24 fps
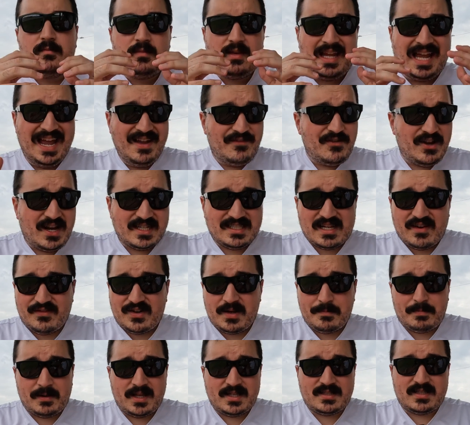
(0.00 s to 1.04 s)
If you guys have
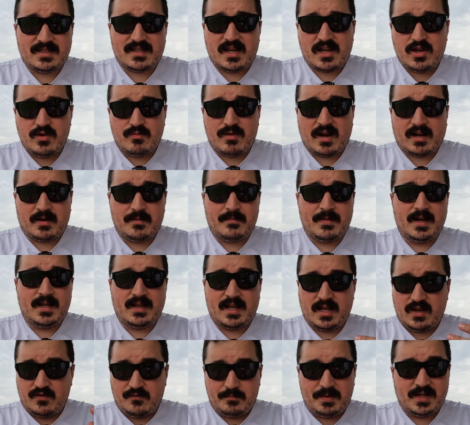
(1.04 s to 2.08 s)
any places that you recommend
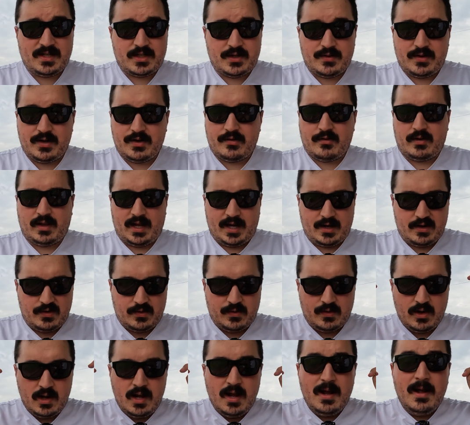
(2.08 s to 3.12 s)
that you've been to here in
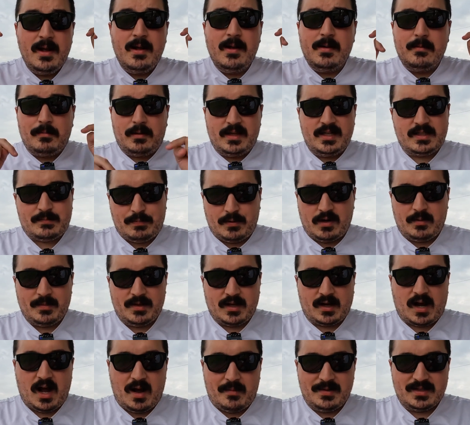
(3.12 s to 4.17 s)
Orlando, please put them in the
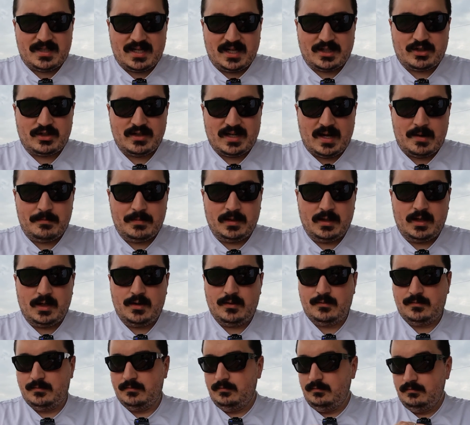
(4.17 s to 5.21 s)
comment section down
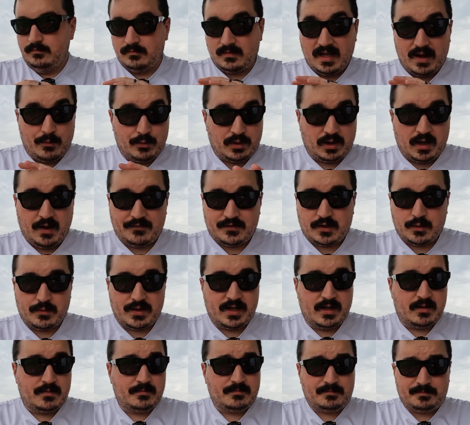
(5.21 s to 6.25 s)
below. I would love to
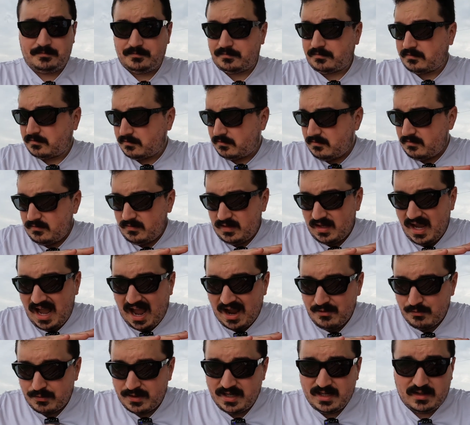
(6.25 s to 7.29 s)
read them. I
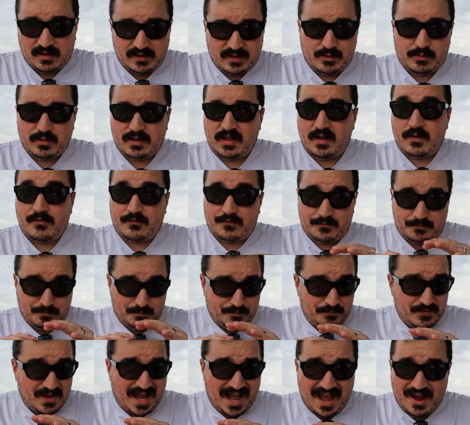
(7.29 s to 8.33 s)
read literally
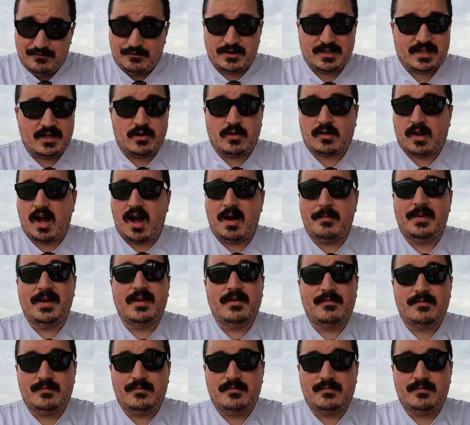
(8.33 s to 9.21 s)
every single comment